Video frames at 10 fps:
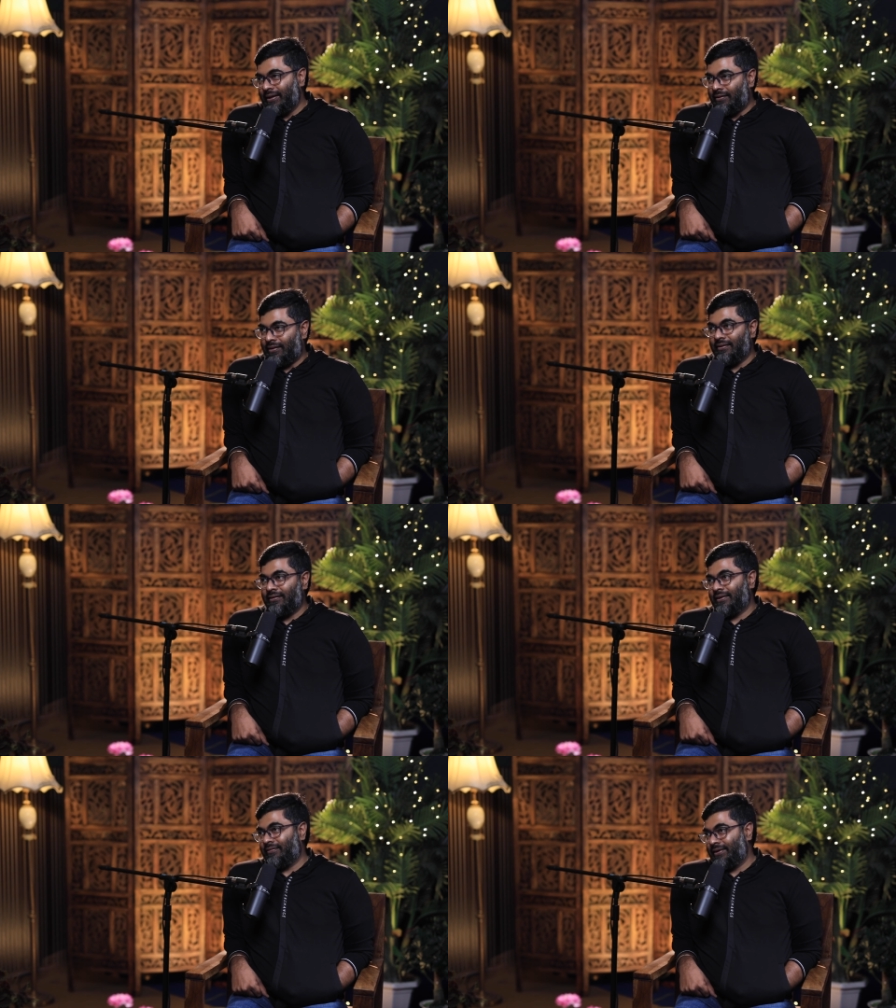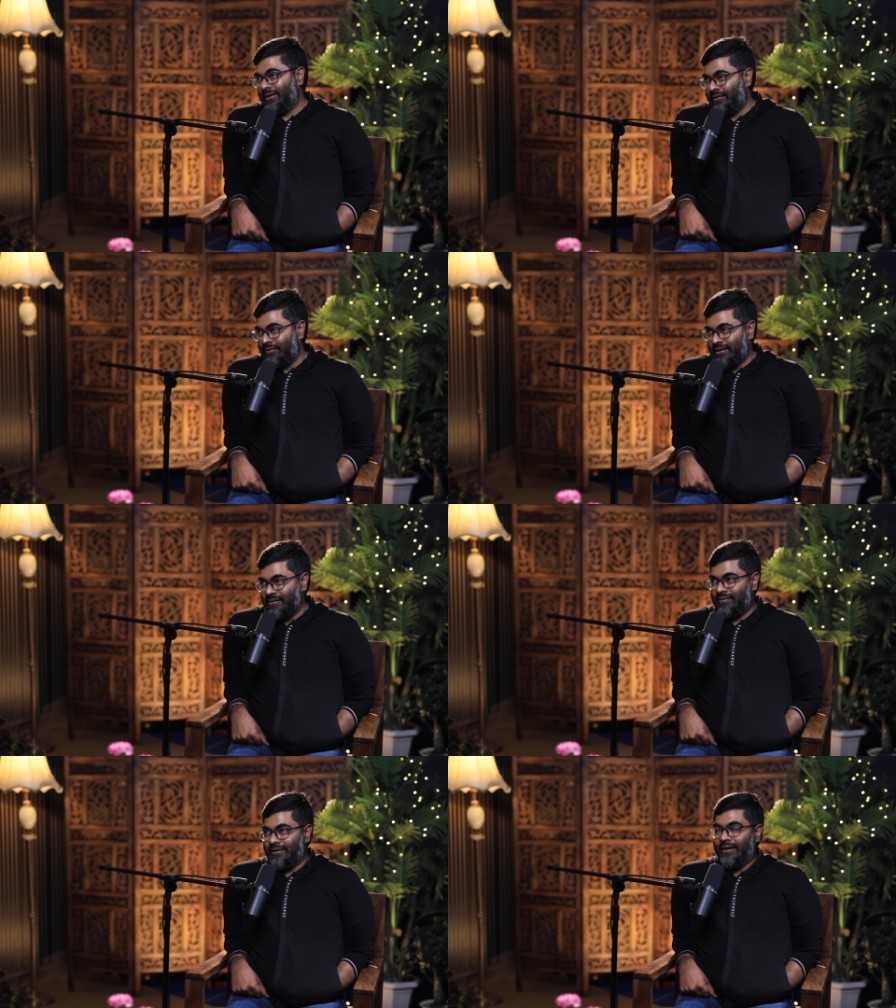I wanted to be in the
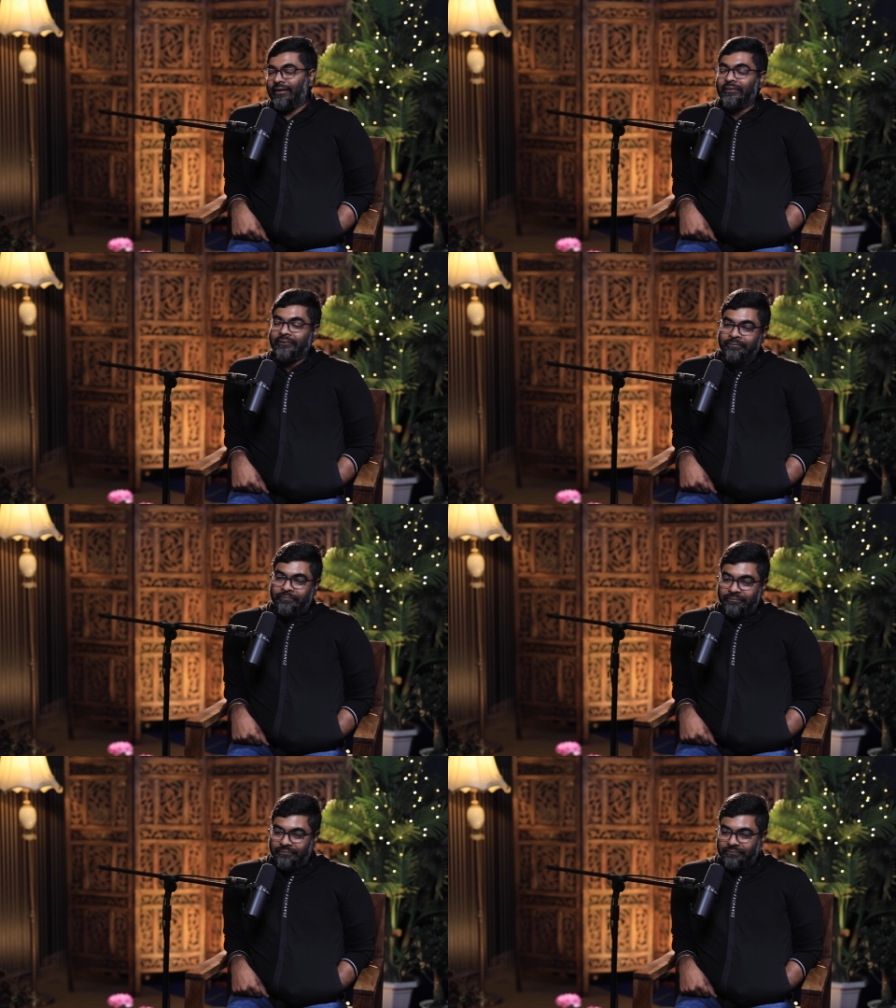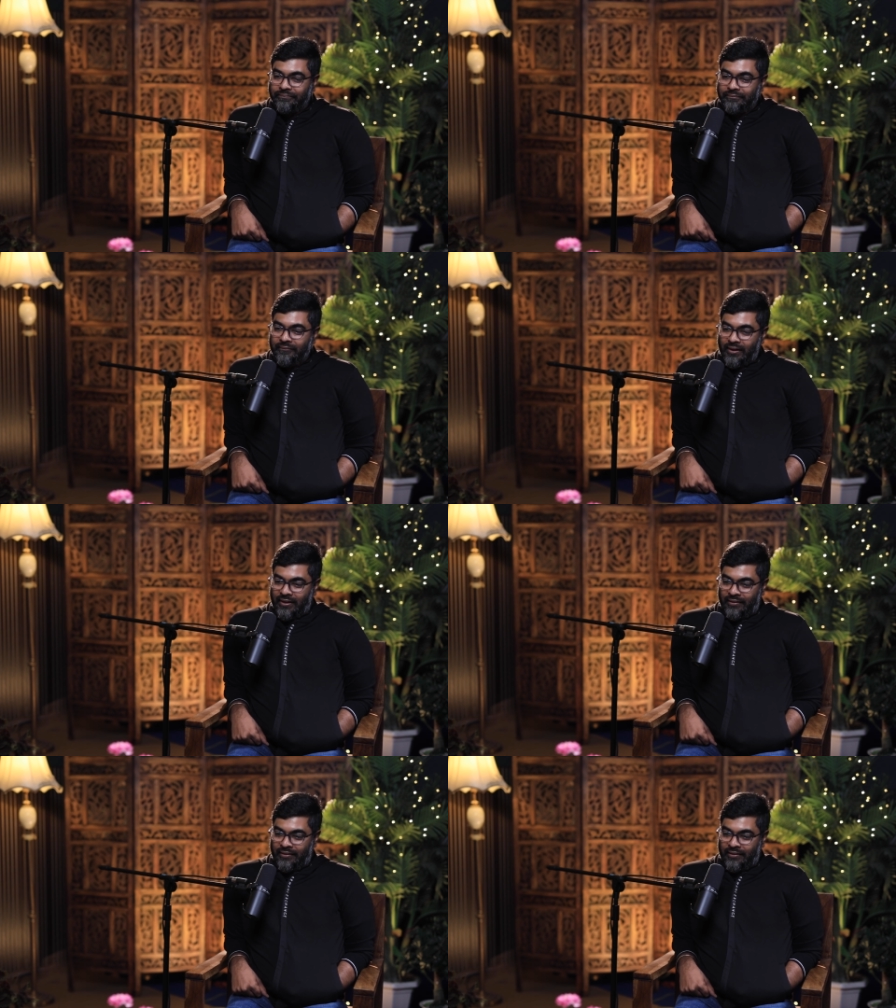calls. I wanted to understand.